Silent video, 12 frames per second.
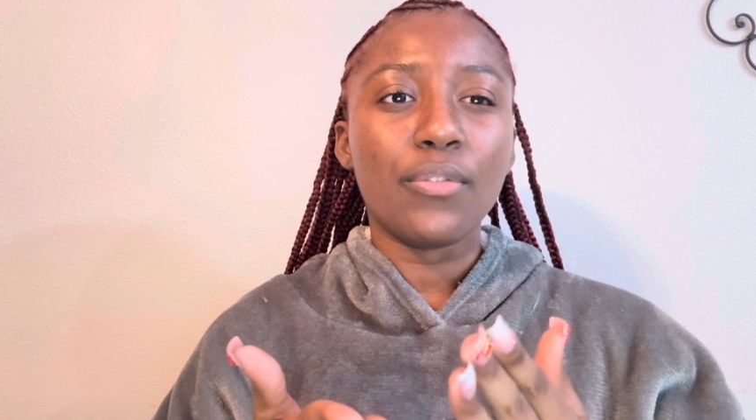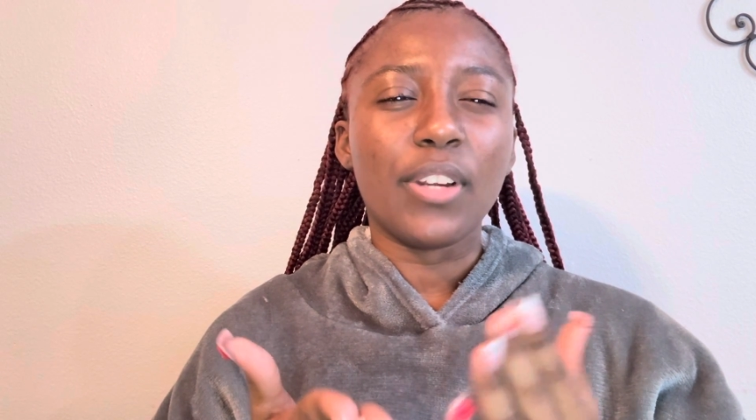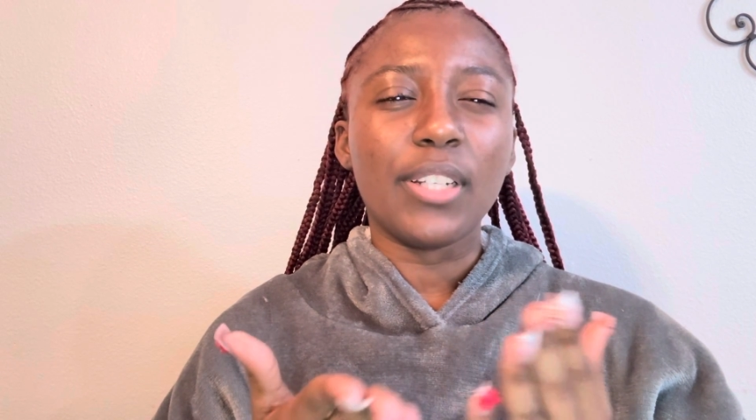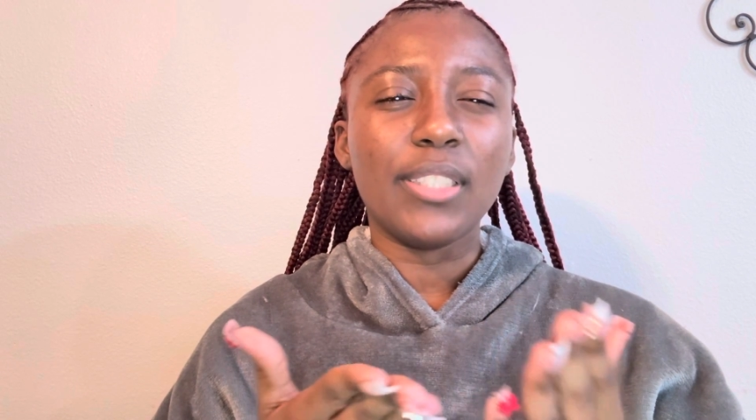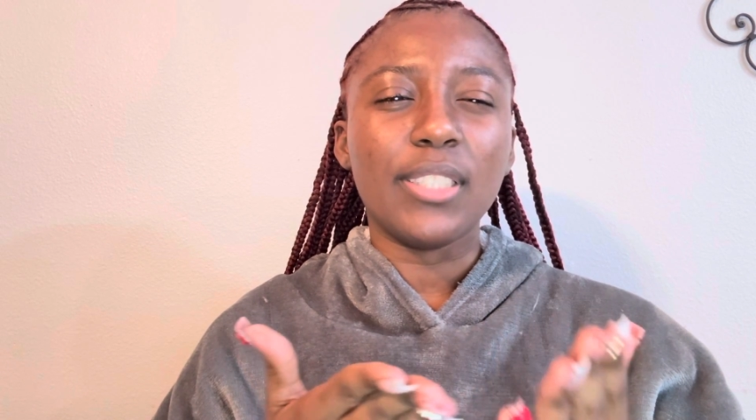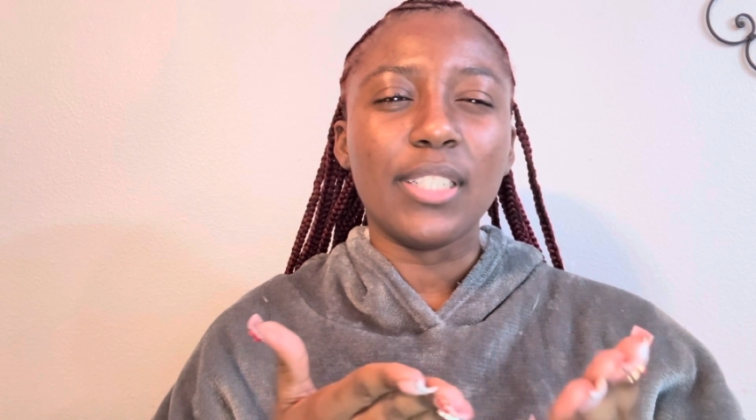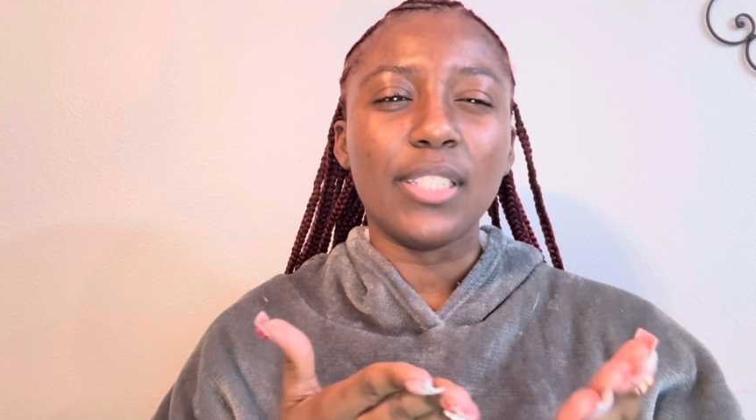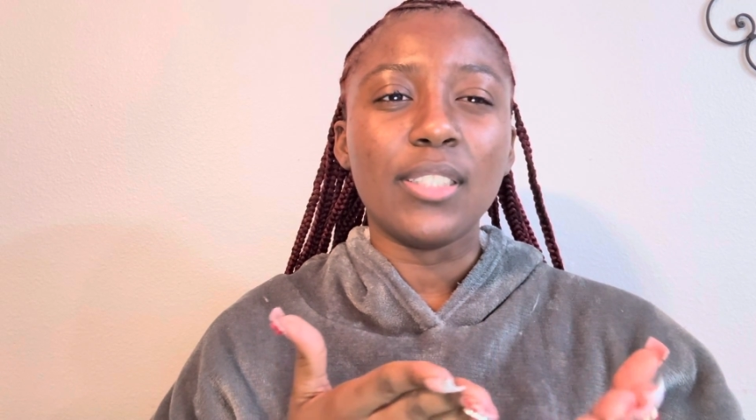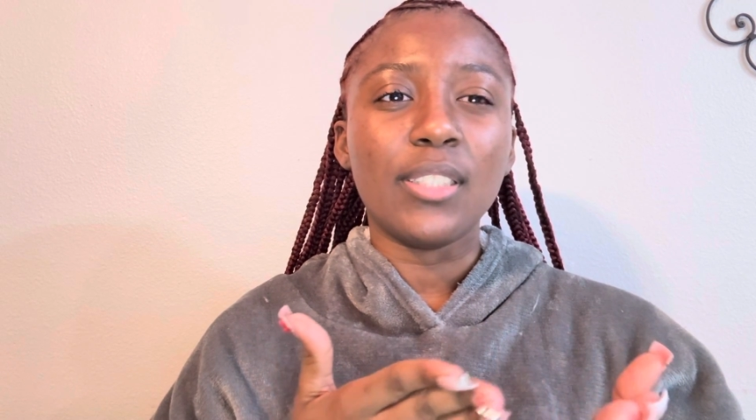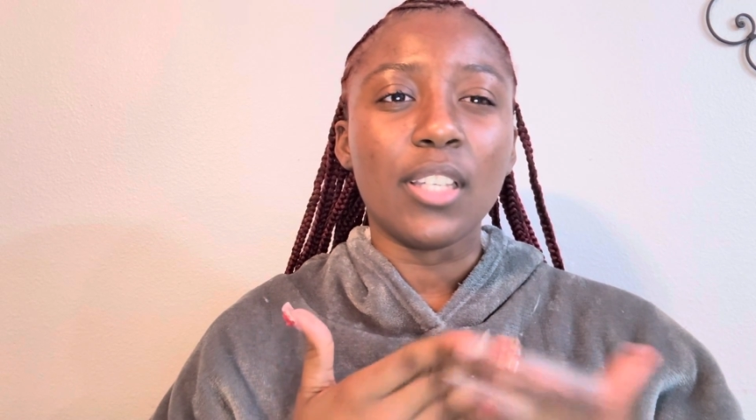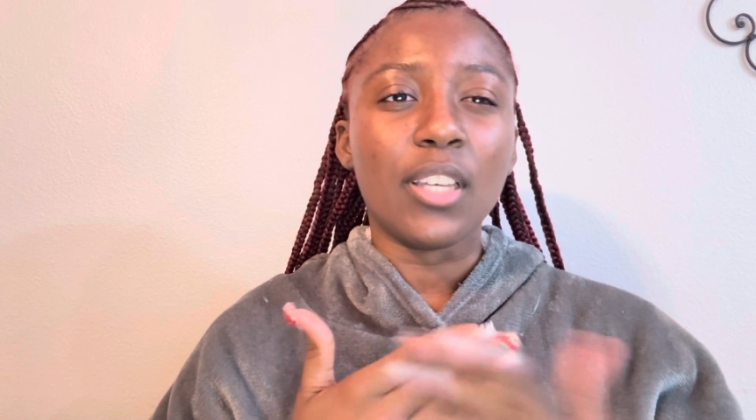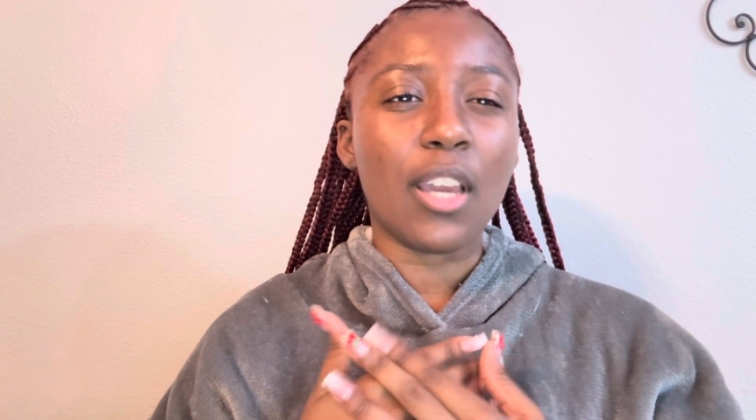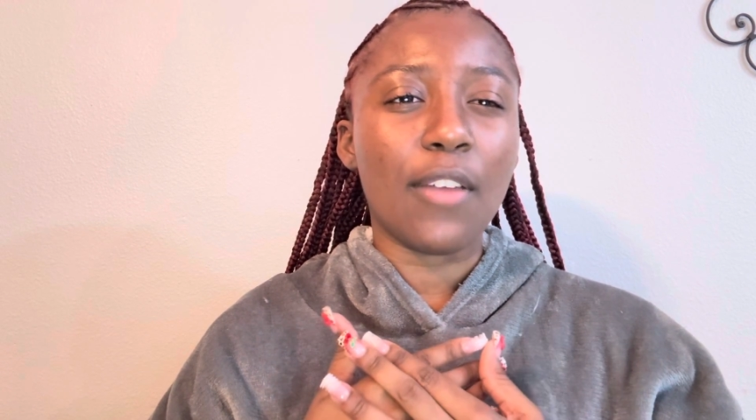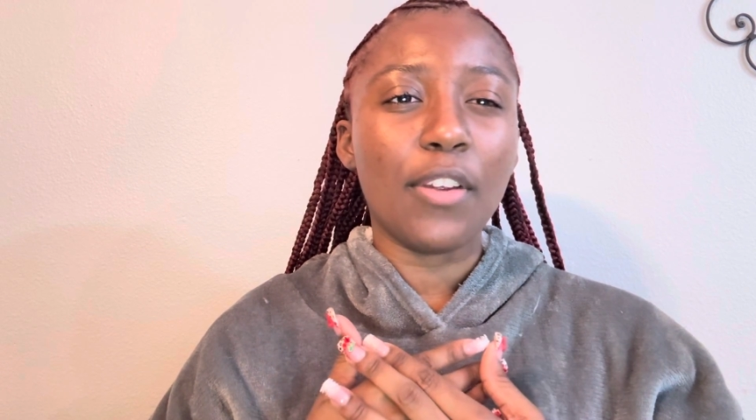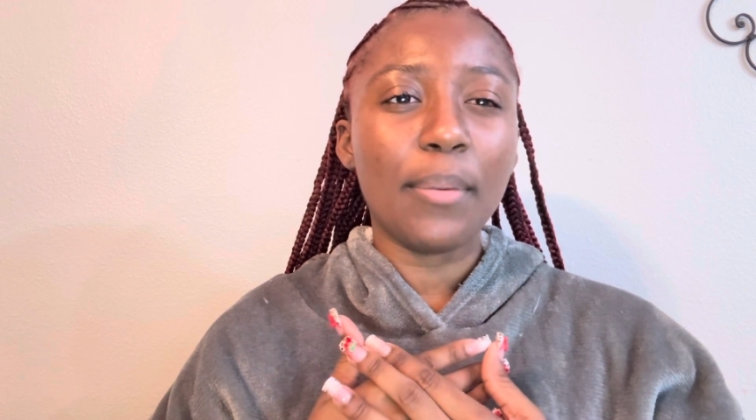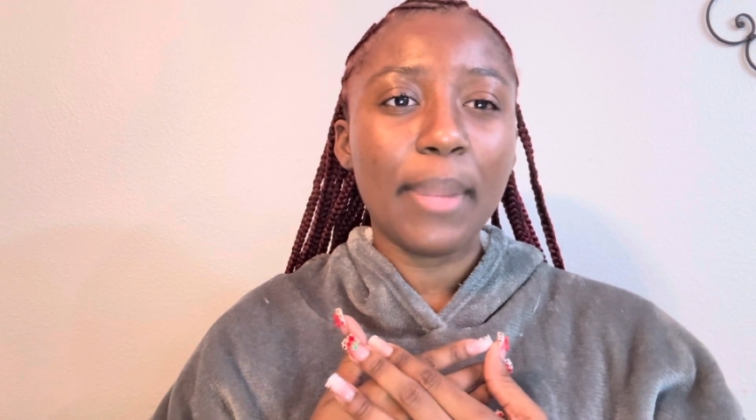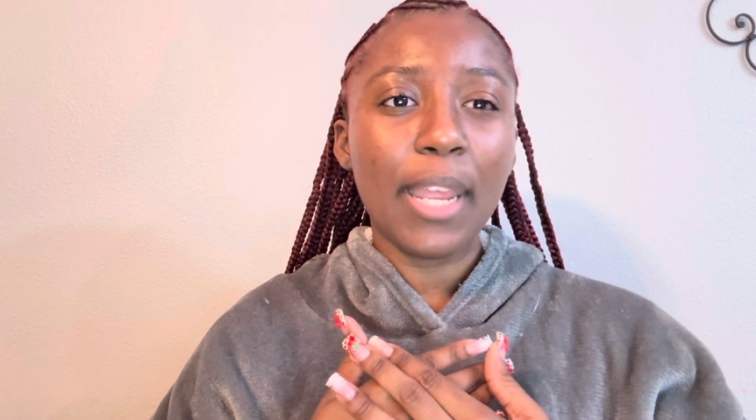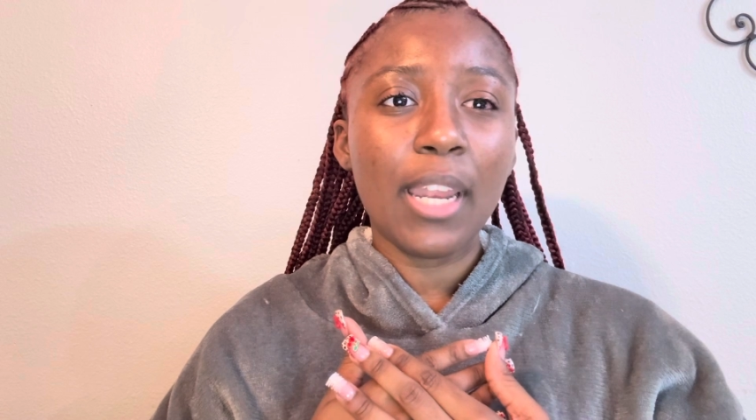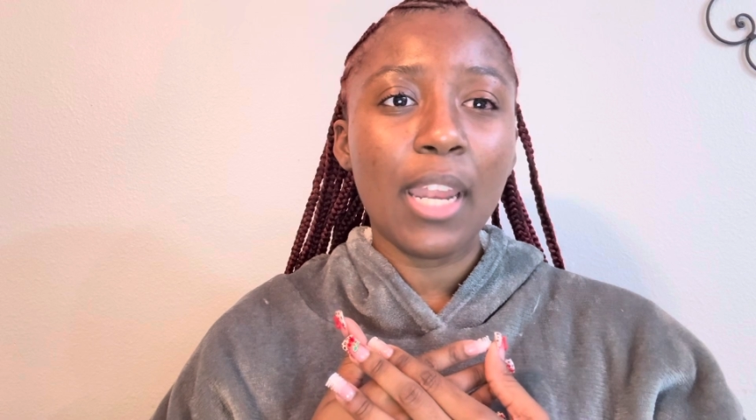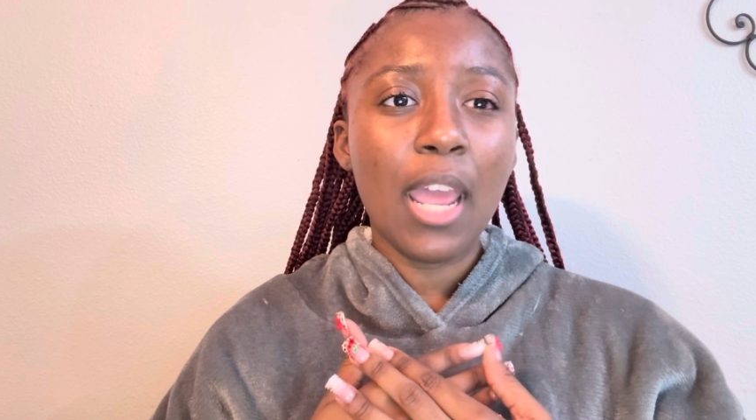versus the government.